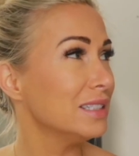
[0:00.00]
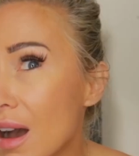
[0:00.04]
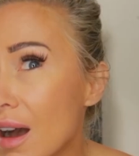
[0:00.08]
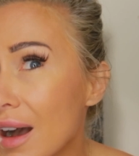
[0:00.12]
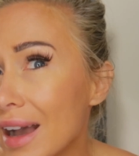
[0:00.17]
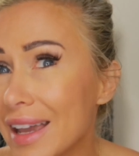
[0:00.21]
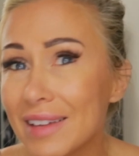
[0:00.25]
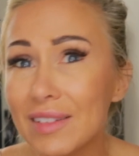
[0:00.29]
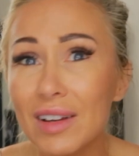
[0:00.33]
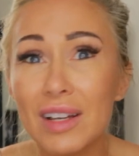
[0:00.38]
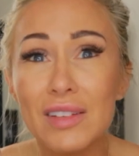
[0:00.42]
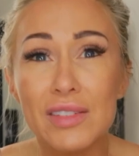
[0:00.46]

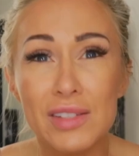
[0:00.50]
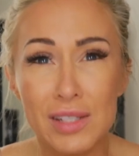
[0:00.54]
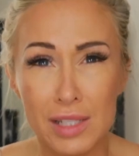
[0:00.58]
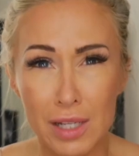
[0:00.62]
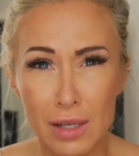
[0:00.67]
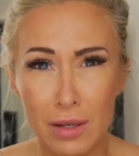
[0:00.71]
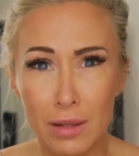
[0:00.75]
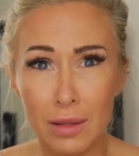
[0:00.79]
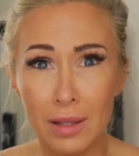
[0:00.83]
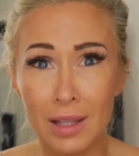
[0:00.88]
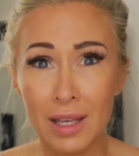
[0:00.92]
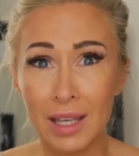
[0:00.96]
I
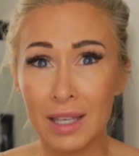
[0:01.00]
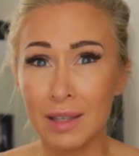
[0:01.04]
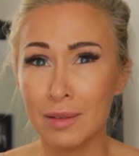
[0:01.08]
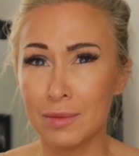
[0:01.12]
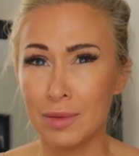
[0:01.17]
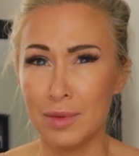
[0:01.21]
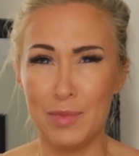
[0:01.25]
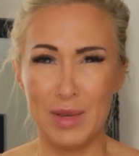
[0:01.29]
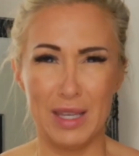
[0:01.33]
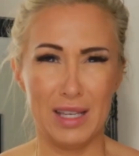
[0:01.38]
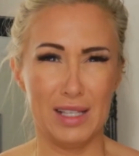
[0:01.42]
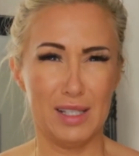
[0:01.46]
still
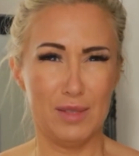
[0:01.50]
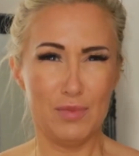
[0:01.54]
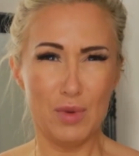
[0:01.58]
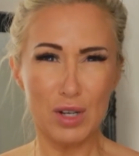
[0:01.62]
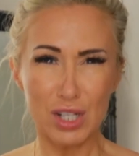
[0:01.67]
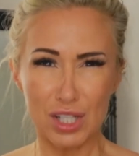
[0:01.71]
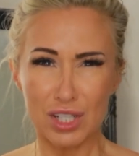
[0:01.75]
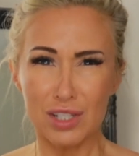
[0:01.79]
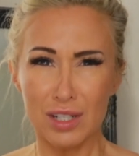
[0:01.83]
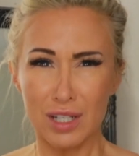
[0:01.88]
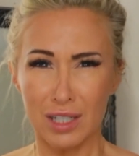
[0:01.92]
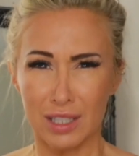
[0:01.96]
can be
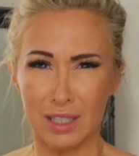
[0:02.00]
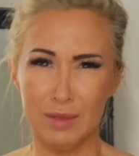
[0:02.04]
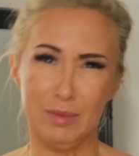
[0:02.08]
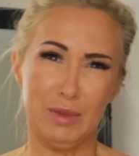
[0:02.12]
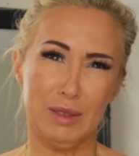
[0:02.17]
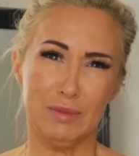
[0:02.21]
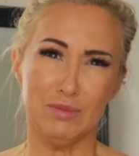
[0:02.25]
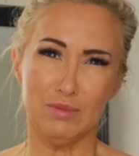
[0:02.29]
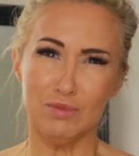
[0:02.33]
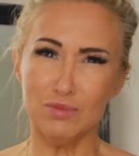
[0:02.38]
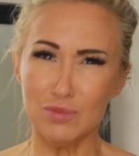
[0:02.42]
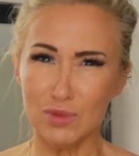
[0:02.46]
expressionate, I
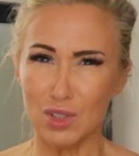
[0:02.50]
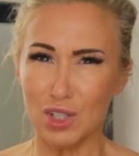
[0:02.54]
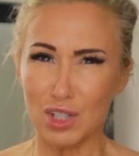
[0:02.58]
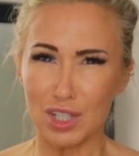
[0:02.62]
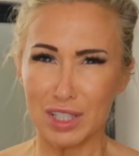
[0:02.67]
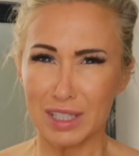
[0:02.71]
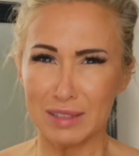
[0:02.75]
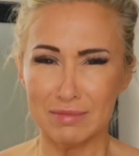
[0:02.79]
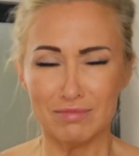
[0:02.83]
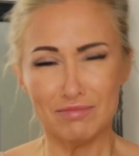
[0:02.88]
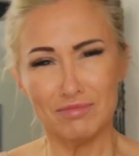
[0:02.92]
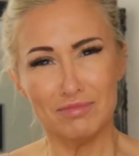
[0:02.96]
can
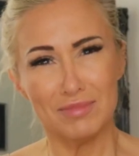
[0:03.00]
look